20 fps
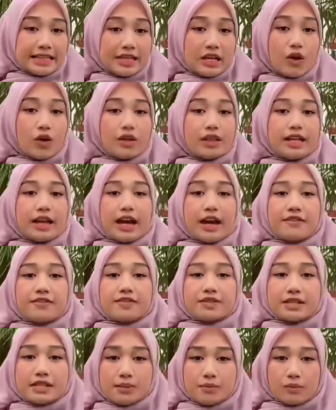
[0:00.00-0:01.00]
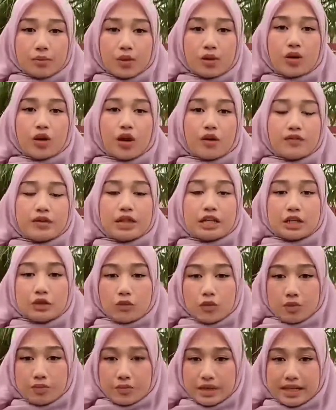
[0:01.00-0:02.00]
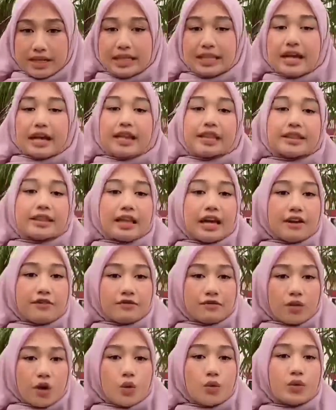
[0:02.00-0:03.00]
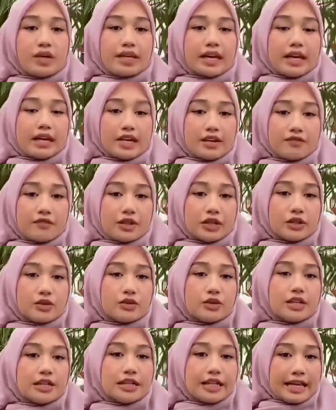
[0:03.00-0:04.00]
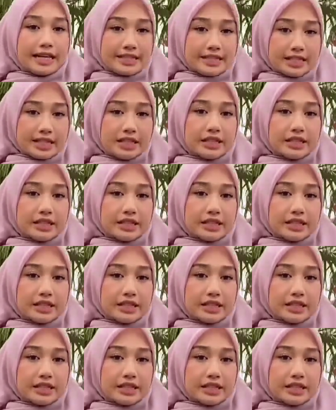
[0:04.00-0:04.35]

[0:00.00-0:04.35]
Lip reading: only have symbol of the equipment, therefore we can refer to the legend